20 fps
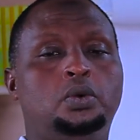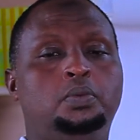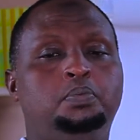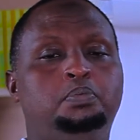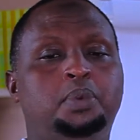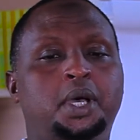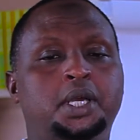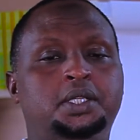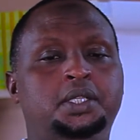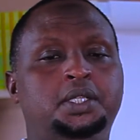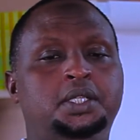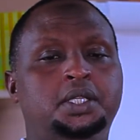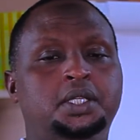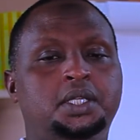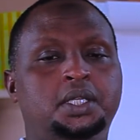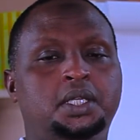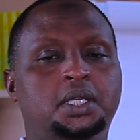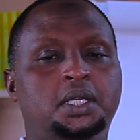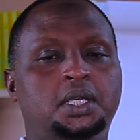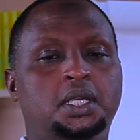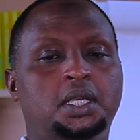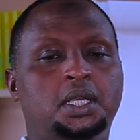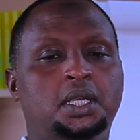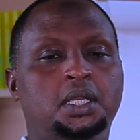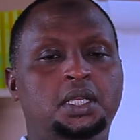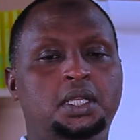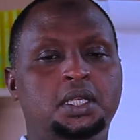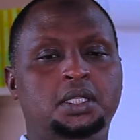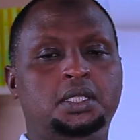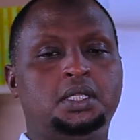But
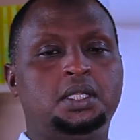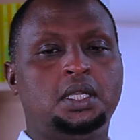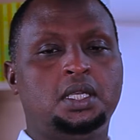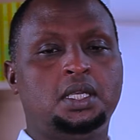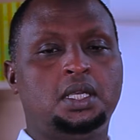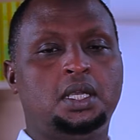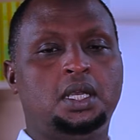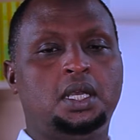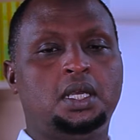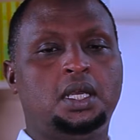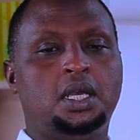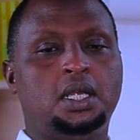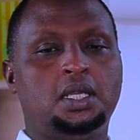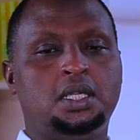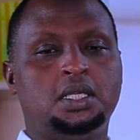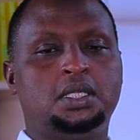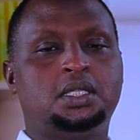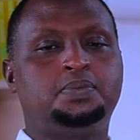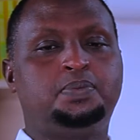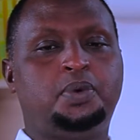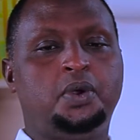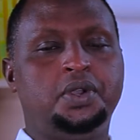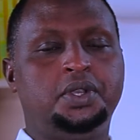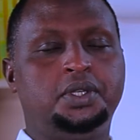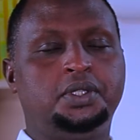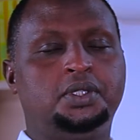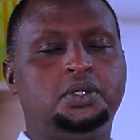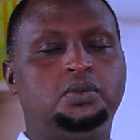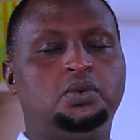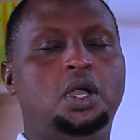in this at this
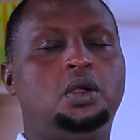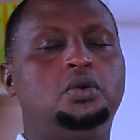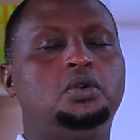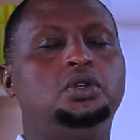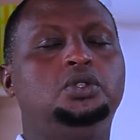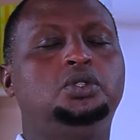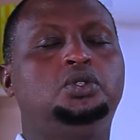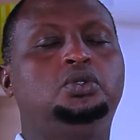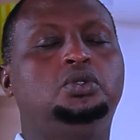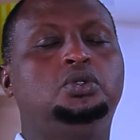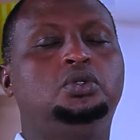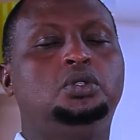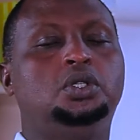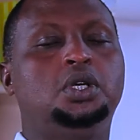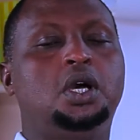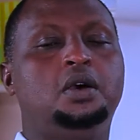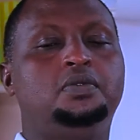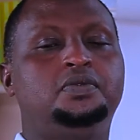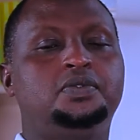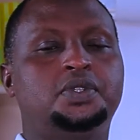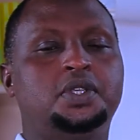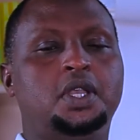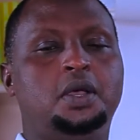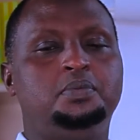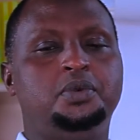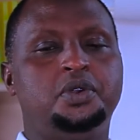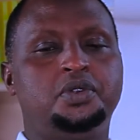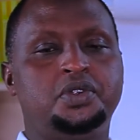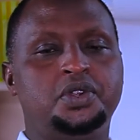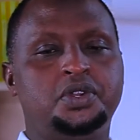point, we are going to have
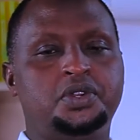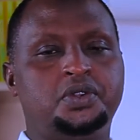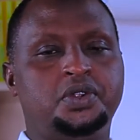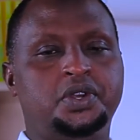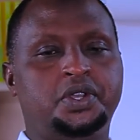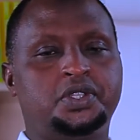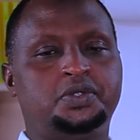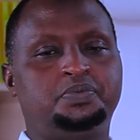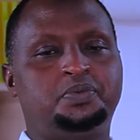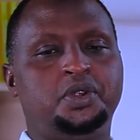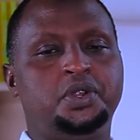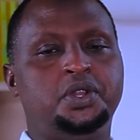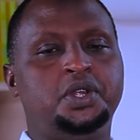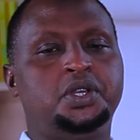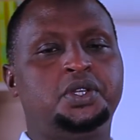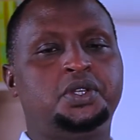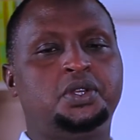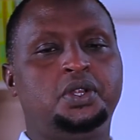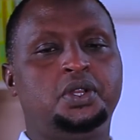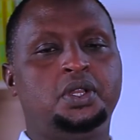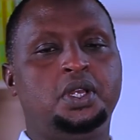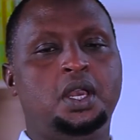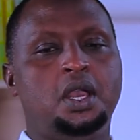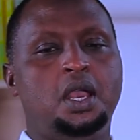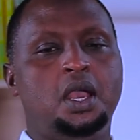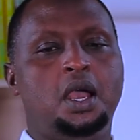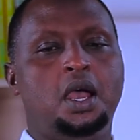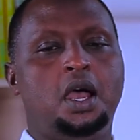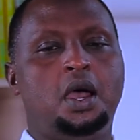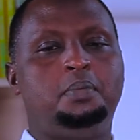some retro explanation
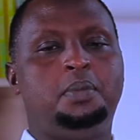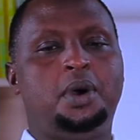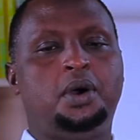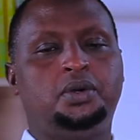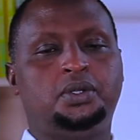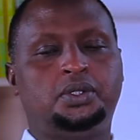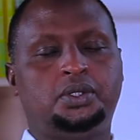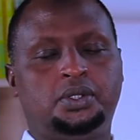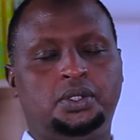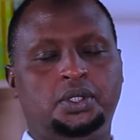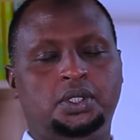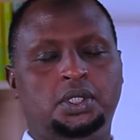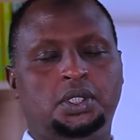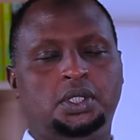about